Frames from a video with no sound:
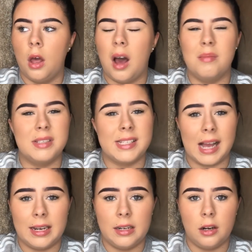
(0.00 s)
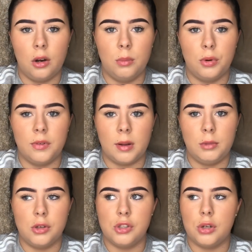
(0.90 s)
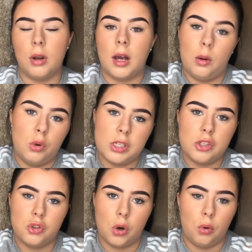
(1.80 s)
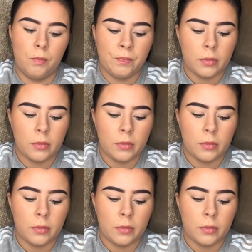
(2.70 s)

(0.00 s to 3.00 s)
I'm standing a lot more than I'm used to, like I was in school.